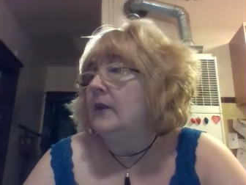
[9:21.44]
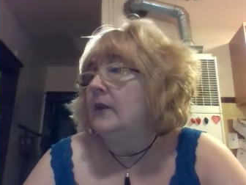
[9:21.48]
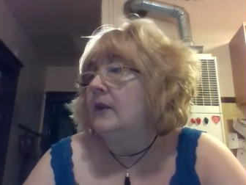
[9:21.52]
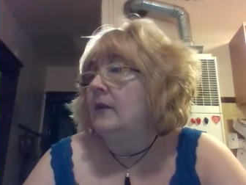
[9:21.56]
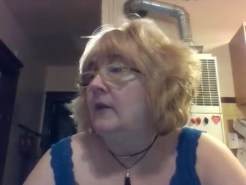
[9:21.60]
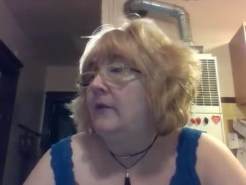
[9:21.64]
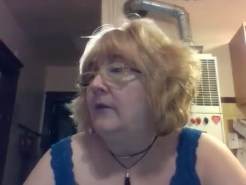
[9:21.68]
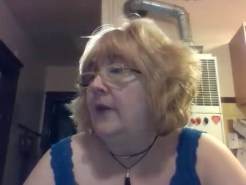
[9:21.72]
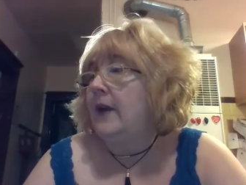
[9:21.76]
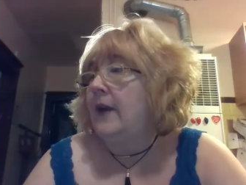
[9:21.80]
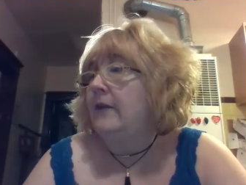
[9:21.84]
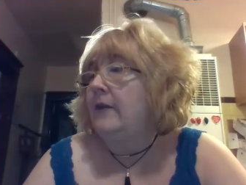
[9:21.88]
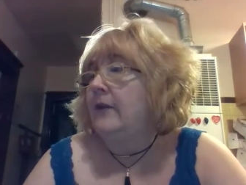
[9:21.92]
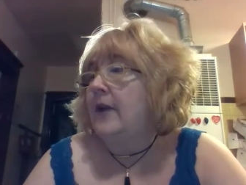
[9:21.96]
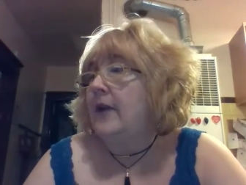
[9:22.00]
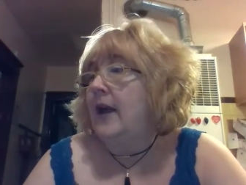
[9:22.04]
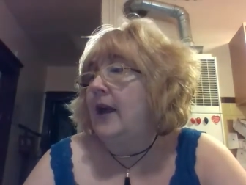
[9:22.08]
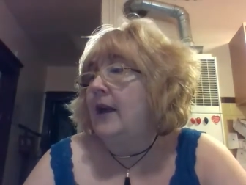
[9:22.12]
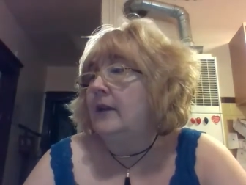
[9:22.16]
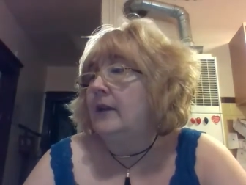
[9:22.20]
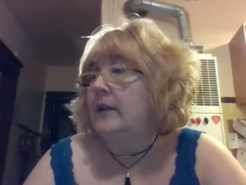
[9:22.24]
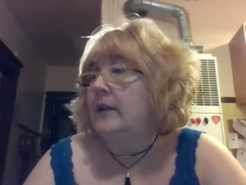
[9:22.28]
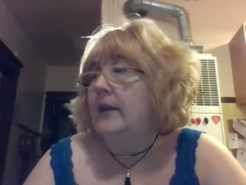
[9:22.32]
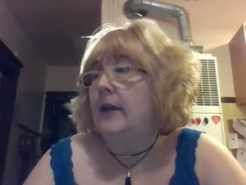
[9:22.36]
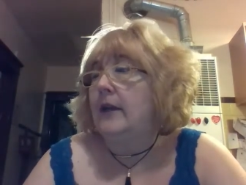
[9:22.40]
Favorite
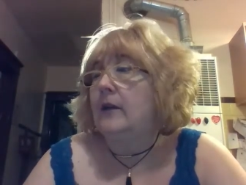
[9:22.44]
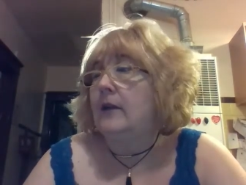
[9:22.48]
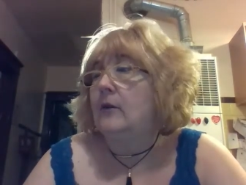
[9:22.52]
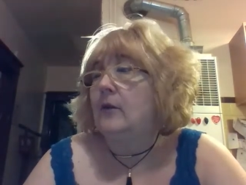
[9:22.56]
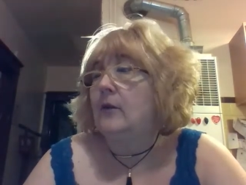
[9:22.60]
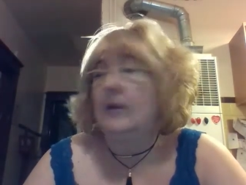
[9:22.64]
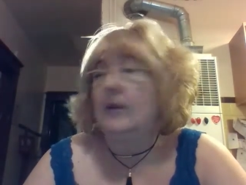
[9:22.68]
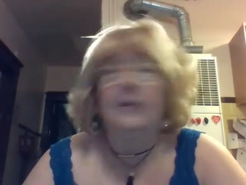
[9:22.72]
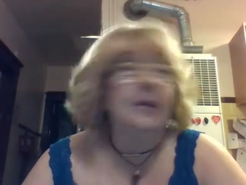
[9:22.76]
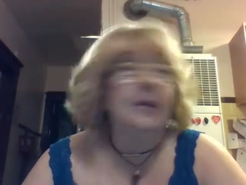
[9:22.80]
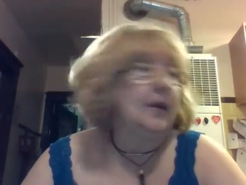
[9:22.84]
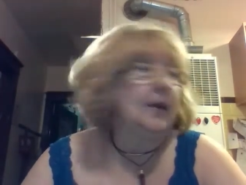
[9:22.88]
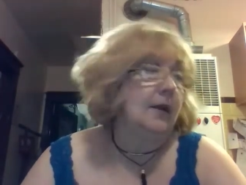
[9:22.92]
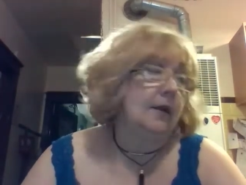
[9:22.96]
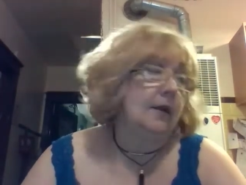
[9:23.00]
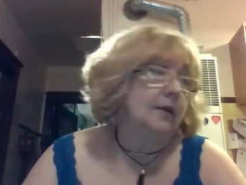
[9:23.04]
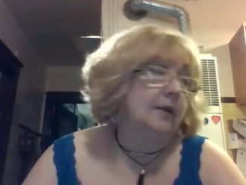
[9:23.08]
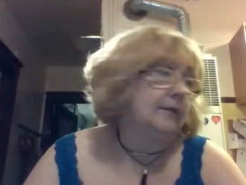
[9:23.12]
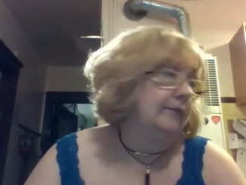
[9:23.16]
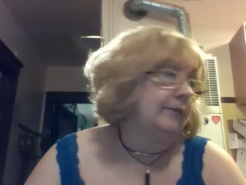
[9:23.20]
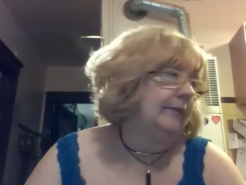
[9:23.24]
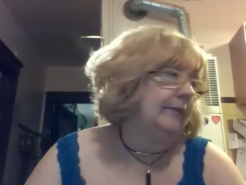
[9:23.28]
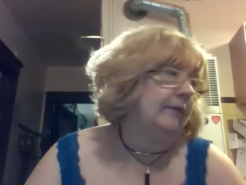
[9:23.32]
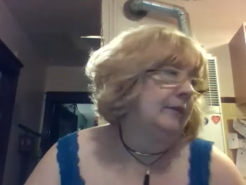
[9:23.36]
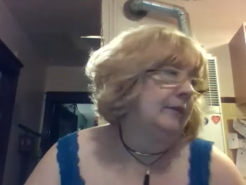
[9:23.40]
holiday or limited
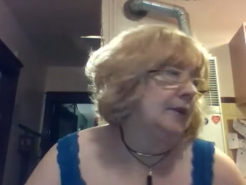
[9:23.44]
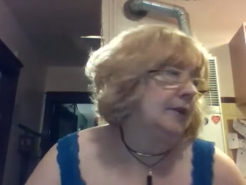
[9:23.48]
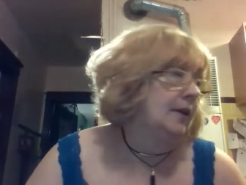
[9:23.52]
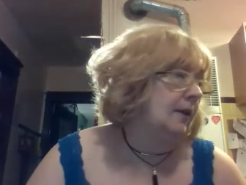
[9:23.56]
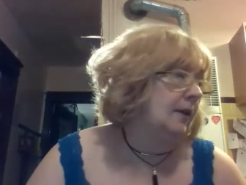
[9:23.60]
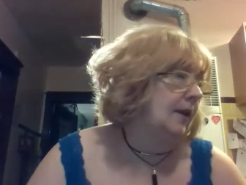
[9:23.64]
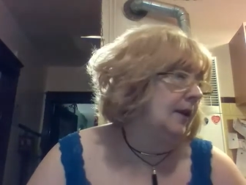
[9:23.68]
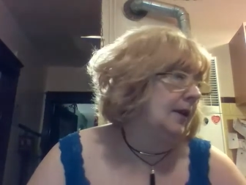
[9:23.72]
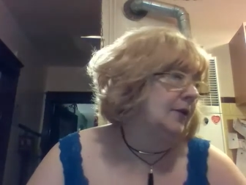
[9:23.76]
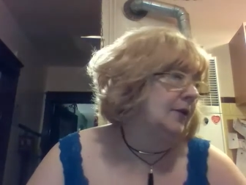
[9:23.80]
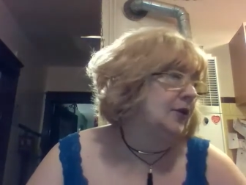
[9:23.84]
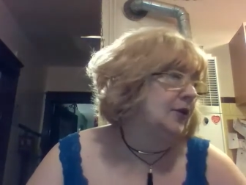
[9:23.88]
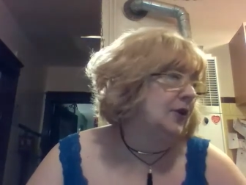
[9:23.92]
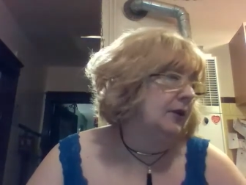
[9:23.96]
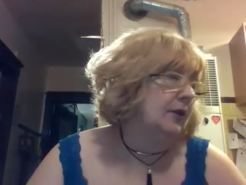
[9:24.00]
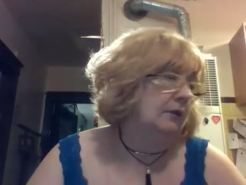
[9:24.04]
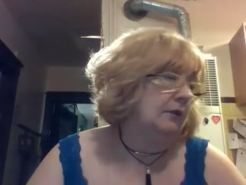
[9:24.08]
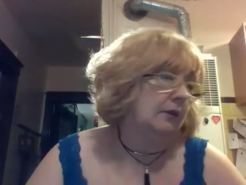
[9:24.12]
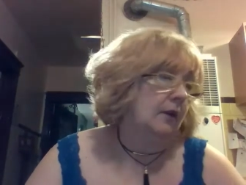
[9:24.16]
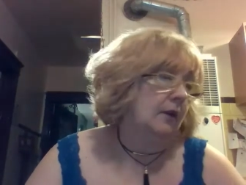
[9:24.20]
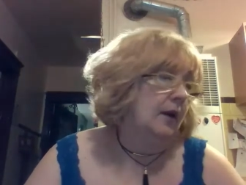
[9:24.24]
collection?